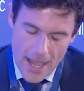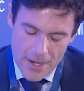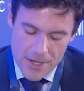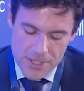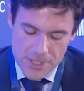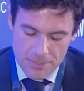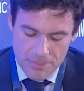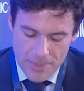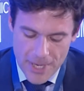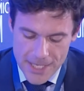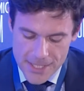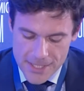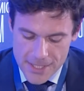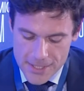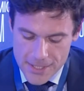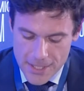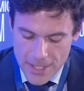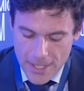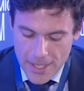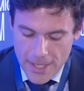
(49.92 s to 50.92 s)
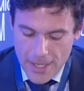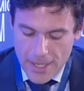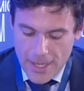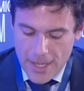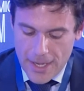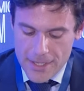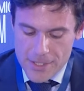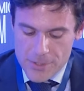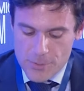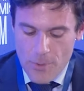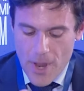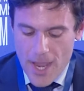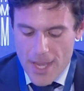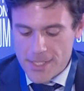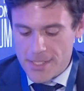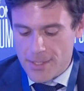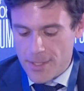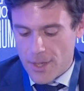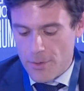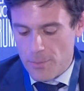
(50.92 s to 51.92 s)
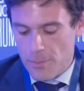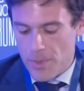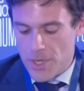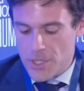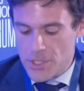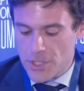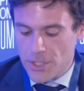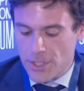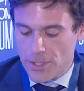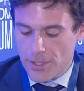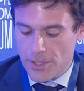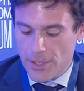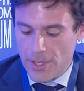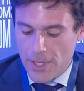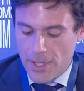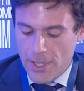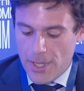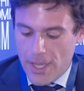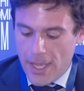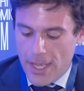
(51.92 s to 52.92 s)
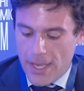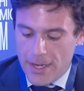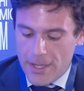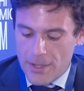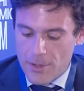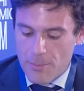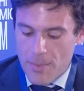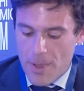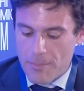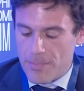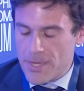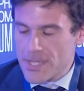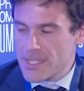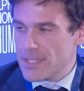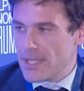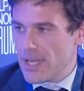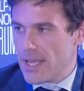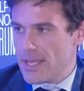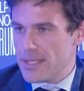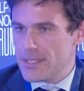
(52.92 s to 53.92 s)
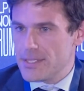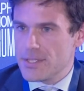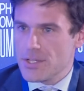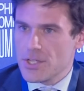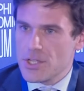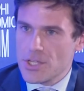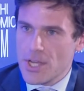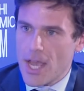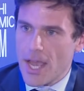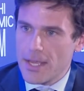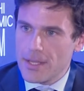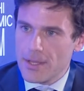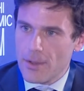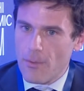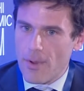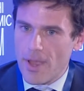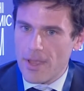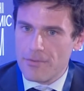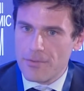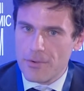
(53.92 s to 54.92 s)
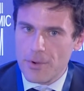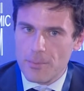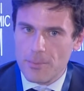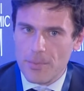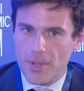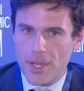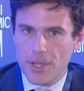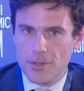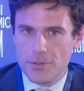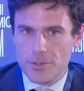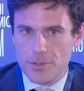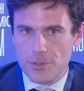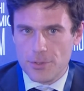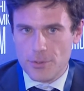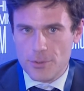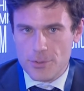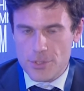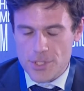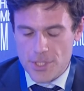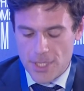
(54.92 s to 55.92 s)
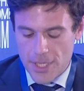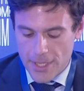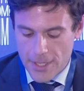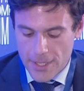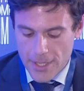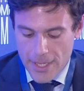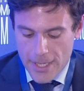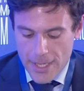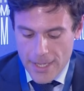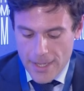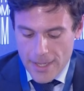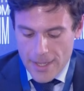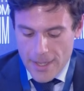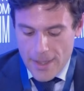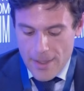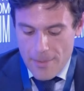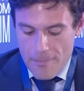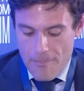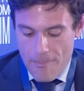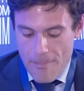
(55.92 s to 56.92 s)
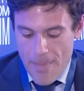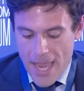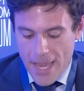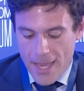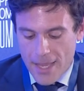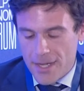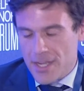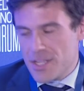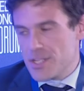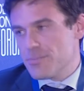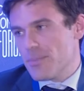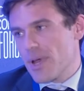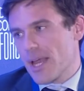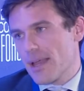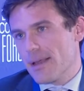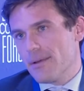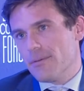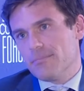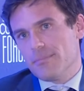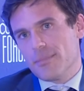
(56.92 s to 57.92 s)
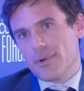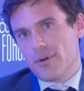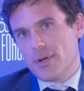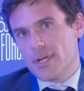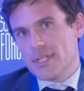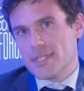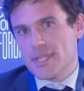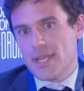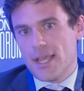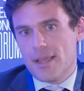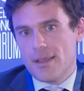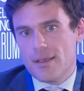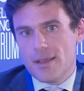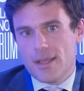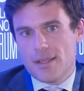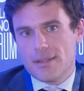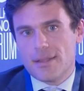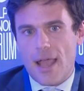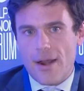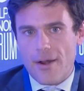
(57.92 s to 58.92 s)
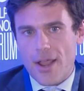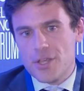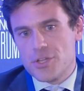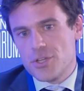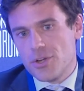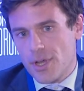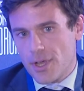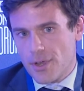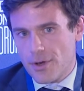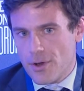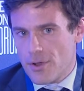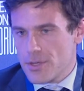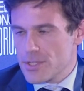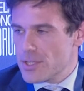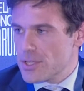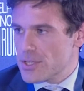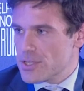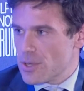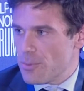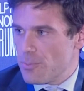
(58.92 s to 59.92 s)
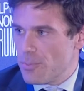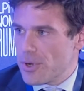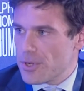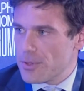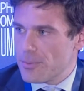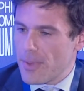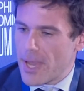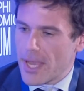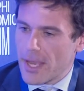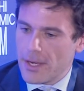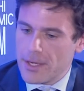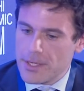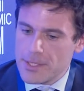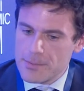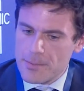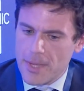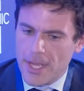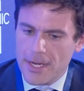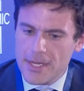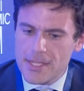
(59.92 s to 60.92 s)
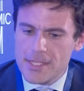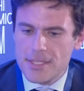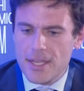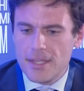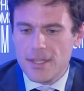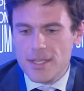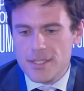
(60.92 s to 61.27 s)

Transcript: prices, and is why has the Commission and EU member states shied away from introducing mechanism, or let's say direction agnostic support mechanism, and instead has